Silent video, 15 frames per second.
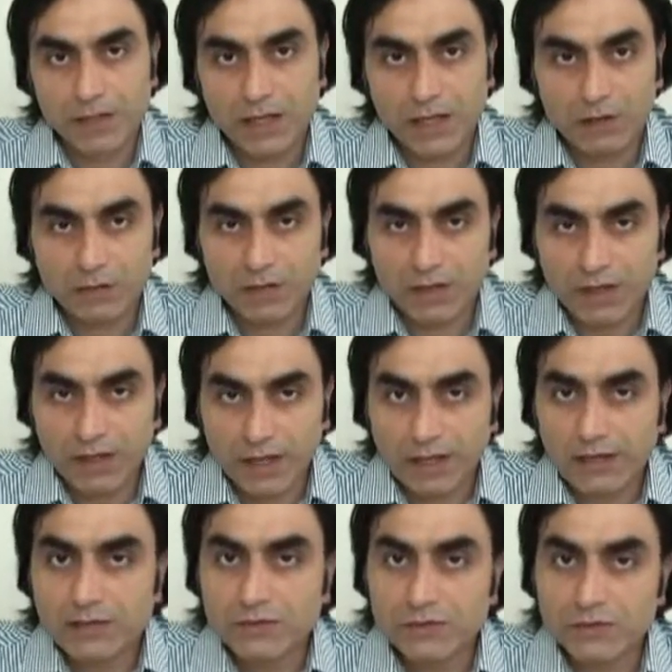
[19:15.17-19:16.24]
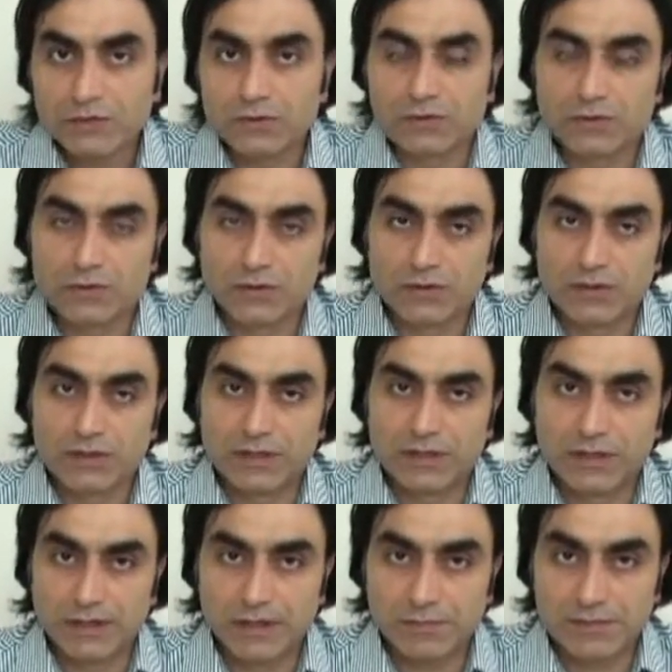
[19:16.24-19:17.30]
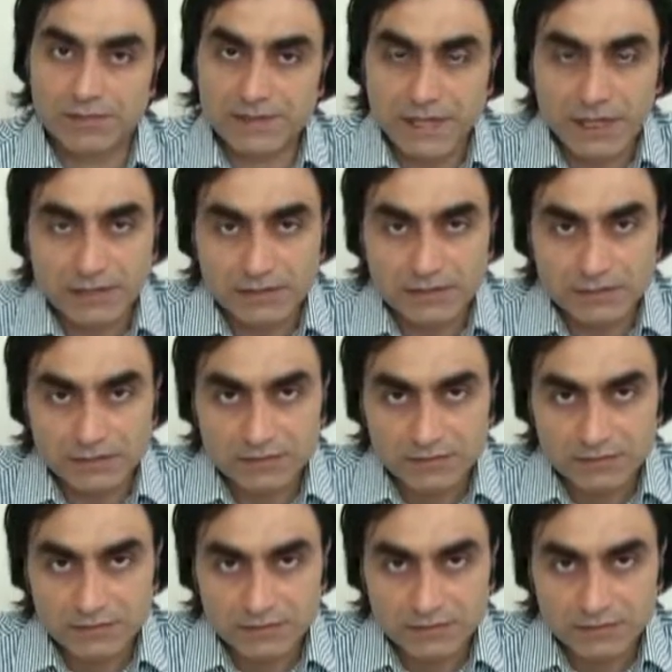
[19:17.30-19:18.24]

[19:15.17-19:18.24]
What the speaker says: How can you abstain